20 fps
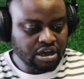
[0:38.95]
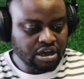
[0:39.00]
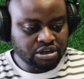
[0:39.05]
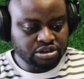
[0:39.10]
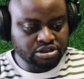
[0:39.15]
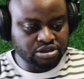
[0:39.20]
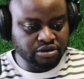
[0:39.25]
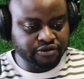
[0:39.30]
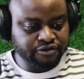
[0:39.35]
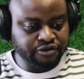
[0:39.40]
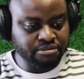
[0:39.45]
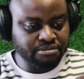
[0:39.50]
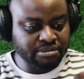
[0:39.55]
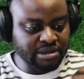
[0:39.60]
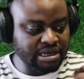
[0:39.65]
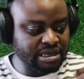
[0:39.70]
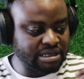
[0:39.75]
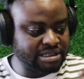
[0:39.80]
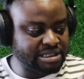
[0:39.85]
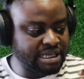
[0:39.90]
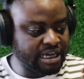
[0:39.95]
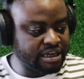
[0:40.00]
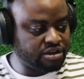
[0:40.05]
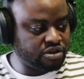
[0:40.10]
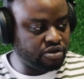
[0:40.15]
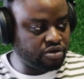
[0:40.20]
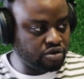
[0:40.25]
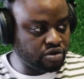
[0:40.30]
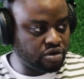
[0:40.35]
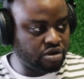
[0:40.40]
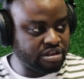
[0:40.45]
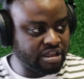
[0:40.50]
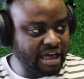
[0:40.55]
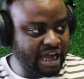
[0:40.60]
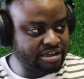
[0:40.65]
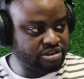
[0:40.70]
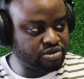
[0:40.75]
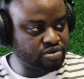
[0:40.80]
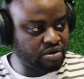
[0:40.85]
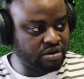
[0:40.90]
So for me, it's like you're
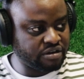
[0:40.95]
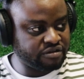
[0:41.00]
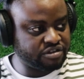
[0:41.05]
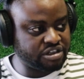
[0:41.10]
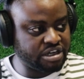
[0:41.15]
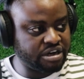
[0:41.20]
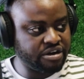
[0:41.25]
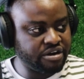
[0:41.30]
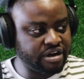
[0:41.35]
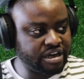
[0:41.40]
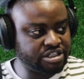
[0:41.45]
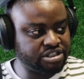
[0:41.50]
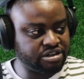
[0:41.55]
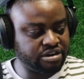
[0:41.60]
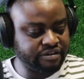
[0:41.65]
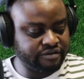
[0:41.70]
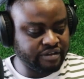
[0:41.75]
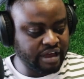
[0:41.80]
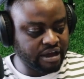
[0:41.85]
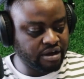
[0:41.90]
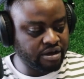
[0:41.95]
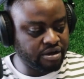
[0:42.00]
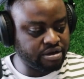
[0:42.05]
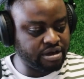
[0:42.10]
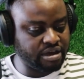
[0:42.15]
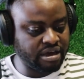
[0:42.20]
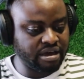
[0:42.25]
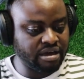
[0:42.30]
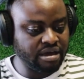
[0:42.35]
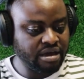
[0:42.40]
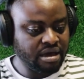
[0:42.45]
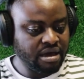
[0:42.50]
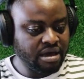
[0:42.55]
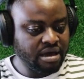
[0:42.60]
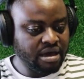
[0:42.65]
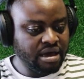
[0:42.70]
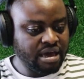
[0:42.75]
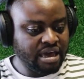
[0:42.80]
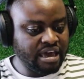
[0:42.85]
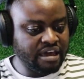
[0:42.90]
that sort of generation of like, okay,
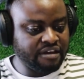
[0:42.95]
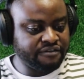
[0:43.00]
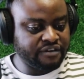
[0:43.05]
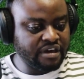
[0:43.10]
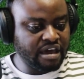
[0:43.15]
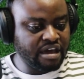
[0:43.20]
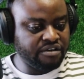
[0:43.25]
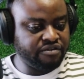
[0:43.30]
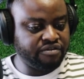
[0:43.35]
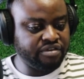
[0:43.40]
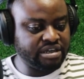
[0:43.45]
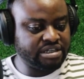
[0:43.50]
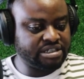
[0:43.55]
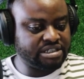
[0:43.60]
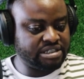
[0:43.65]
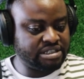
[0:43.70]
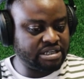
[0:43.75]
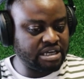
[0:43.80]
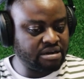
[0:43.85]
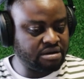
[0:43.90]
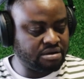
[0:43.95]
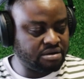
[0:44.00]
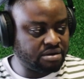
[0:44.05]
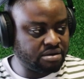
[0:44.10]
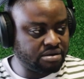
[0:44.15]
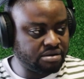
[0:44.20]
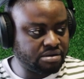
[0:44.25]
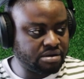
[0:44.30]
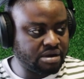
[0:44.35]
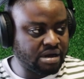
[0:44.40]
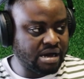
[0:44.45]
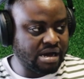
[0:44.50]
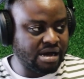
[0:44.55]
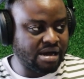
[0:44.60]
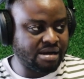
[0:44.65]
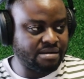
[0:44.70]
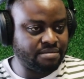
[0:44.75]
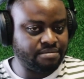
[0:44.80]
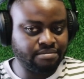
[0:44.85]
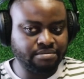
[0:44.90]
if every single
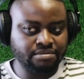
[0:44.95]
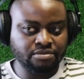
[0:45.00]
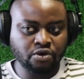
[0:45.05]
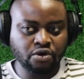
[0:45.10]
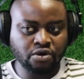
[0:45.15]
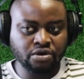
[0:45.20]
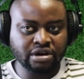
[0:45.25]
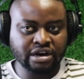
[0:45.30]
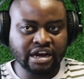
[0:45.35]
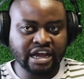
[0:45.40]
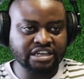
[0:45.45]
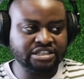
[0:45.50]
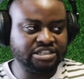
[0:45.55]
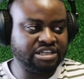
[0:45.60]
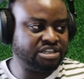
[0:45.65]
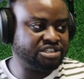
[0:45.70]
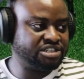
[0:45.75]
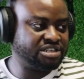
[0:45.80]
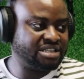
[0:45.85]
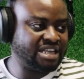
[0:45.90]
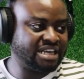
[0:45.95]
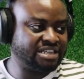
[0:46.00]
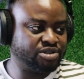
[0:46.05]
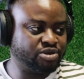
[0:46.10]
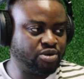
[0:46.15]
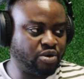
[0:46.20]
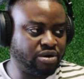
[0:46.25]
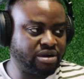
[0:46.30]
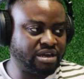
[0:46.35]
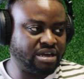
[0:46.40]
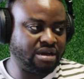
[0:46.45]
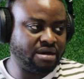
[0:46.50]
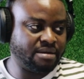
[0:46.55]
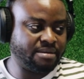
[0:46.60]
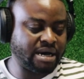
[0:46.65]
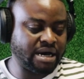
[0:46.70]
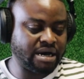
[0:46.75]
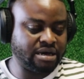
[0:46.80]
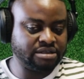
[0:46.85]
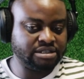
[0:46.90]
um, organization that's talking
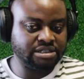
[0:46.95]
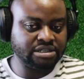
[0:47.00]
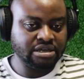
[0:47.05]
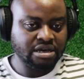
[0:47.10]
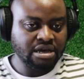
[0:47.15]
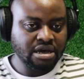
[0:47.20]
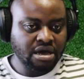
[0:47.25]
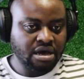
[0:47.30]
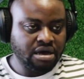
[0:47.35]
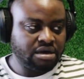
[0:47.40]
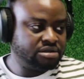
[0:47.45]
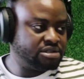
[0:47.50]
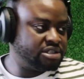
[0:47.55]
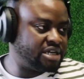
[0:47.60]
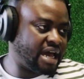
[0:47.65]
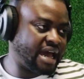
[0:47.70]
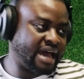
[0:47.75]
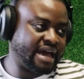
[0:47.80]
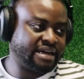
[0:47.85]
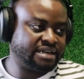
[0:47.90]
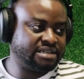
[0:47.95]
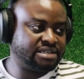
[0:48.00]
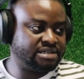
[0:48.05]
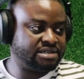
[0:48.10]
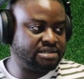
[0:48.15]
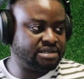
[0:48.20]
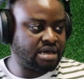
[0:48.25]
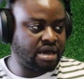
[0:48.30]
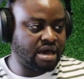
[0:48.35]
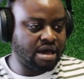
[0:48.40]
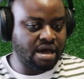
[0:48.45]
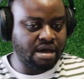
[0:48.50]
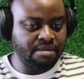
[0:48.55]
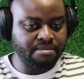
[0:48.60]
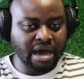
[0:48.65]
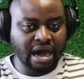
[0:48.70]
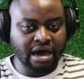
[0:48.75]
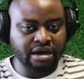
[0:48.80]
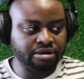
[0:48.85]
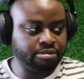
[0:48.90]
about tax, um,
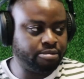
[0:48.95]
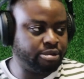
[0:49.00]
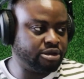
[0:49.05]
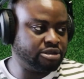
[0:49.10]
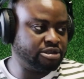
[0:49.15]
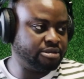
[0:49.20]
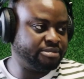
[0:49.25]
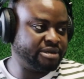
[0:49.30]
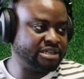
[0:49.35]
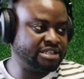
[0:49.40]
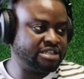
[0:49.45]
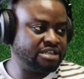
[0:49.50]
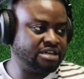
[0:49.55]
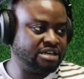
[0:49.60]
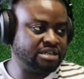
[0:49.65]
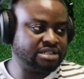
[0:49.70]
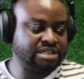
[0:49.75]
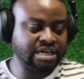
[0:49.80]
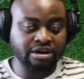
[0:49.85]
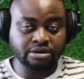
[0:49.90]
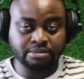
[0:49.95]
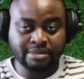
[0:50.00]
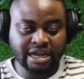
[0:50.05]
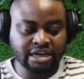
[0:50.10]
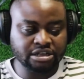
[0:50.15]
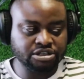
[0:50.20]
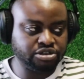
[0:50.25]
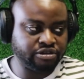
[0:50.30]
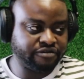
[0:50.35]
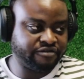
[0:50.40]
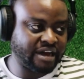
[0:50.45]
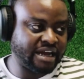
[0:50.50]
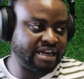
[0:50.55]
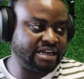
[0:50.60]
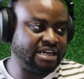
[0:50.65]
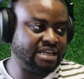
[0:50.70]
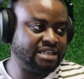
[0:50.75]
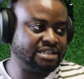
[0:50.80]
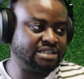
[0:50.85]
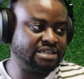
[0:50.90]
how to build a business, how to manage your
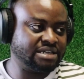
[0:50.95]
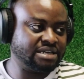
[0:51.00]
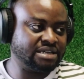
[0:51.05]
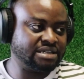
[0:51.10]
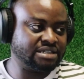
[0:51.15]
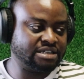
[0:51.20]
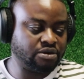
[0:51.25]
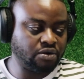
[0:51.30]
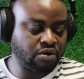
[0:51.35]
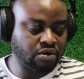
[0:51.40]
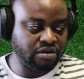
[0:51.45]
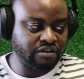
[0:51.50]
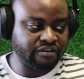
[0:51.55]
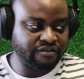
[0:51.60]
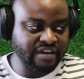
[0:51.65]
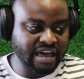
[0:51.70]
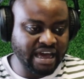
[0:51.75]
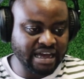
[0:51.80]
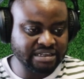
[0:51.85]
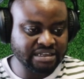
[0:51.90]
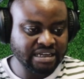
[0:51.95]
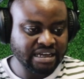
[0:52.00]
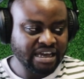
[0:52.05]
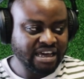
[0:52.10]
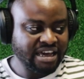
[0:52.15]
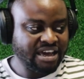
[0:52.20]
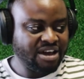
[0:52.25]
finances, and all of that